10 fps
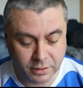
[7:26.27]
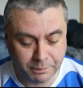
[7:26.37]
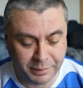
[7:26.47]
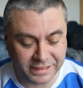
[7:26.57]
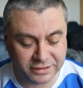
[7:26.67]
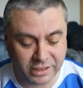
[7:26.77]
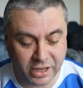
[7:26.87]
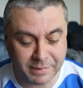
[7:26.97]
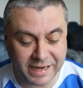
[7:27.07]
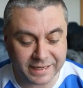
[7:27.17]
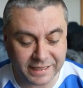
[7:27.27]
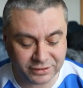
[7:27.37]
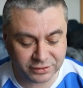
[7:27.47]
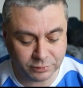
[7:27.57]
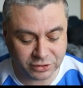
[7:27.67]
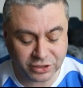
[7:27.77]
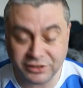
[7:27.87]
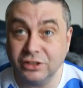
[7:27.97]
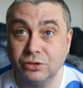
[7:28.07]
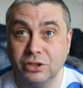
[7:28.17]
big slime, Ignis, which
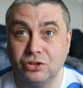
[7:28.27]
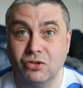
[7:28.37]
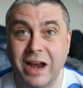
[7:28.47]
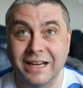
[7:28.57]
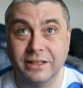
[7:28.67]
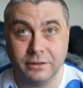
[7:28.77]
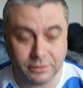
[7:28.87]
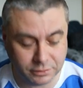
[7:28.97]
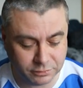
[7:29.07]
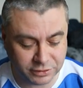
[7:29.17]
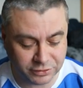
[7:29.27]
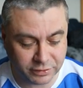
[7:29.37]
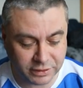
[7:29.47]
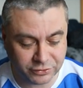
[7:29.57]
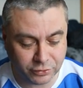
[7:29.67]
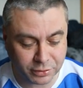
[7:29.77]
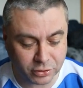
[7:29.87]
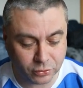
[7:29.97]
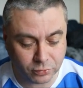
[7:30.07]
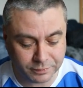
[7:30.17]
turns into a dragon, which is really super
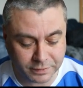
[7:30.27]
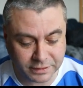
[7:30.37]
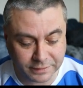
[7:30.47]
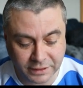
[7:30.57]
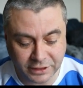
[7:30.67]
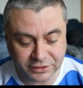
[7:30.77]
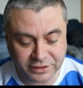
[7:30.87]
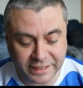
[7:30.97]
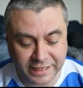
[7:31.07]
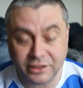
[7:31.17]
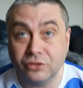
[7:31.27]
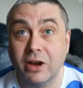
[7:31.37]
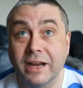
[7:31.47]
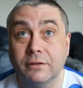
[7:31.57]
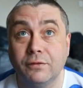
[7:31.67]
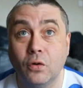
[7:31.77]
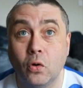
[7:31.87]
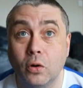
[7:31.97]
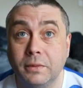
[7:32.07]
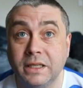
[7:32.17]
cool. You can see here the dragon
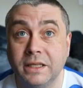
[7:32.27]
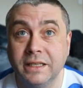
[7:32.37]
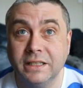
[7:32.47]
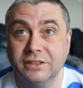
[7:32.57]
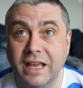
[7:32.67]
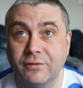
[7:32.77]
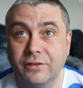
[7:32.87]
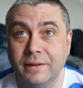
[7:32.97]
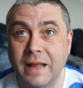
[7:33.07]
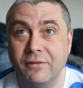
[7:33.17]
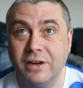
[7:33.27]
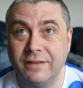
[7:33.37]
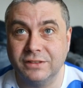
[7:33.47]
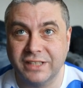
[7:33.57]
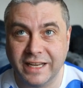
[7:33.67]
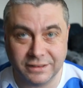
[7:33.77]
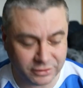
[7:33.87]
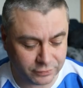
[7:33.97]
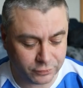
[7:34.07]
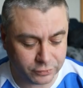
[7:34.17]
form is... Every 11 seconds he
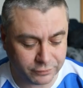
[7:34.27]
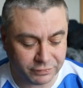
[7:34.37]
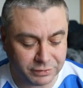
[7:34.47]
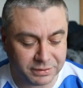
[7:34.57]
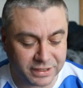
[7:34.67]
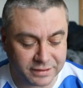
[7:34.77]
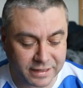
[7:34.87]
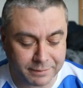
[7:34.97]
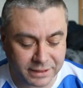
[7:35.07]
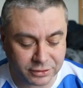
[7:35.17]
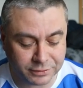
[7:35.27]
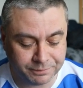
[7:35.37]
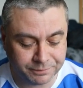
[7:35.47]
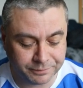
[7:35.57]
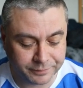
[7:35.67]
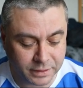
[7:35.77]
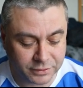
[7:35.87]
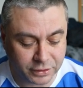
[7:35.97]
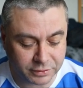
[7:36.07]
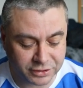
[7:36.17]
does 450% damage.
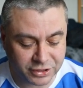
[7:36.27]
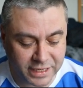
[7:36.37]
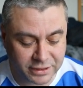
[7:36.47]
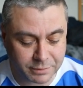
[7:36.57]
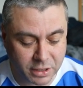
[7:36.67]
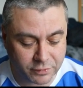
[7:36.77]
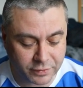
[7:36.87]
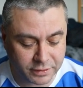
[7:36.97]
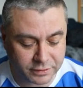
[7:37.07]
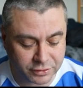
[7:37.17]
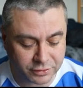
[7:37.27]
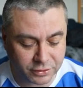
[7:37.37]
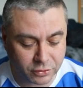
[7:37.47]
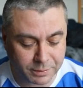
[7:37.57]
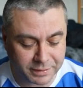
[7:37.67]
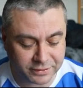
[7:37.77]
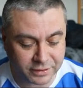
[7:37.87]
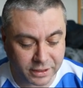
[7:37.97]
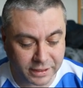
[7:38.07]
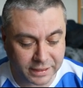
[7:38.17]
So I'm going to change him over to equip this
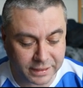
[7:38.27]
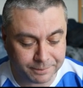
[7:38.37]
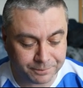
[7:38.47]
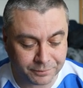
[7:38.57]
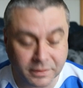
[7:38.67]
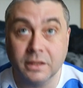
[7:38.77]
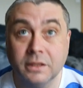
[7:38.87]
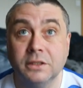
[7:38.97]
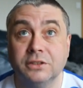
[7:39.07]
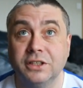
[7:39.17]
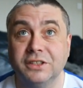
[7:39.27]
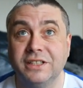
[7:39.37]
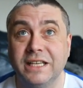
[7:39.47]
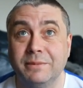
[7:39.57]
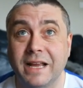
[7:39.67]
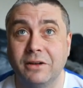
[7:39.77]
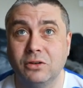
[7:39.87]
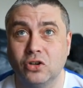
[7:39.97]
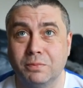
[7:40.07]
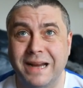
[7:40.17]
guy here. So you can see him now.
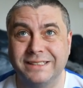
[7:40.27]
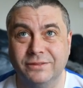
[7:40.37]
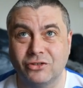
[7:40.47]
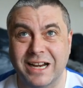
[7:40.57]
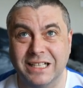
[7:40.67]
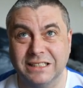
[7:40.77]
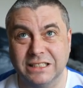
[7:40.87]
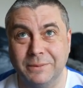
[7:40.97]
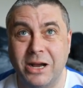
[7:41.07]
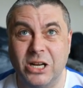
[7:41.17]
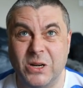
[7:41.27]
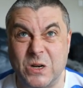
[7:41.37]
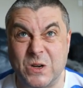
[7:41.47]
Look, massive dragon, come on.